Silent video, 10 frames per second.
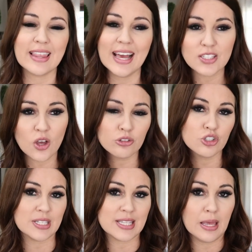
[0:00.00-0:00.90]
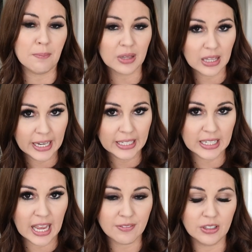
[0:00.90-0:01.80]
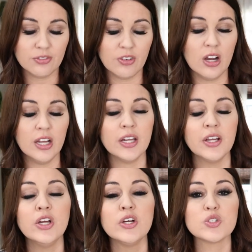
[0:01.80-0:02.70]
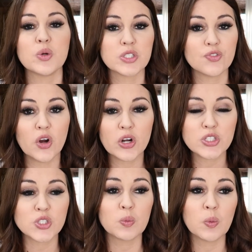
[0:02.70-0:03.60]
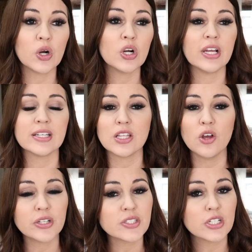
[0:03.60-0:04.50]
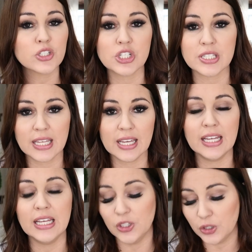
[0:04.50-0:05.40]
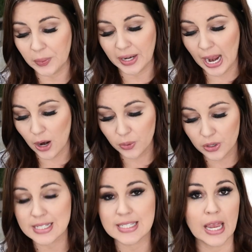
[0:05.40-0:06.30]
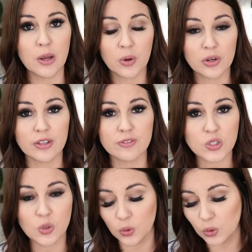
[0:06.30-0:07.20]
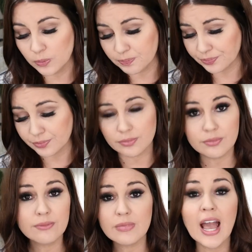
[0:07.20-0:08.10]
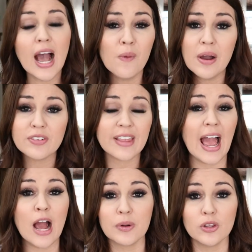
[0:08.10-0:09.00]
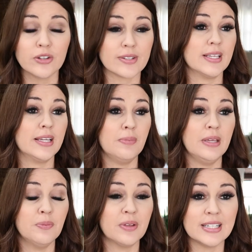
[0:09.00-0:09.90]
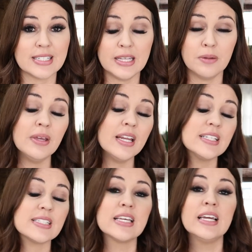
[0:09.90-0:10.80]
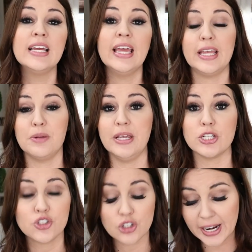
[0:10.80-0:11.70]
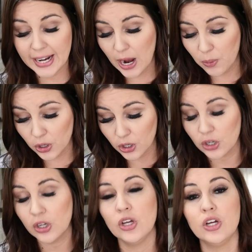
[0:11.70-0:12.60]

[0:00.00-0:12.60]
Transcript: That's all just them playing and having fun. So as far as the work, as long as they're just getting, you know, an hour a day worth of school, however that hour looks, it could be within 10 minutes, it could be a straight hour.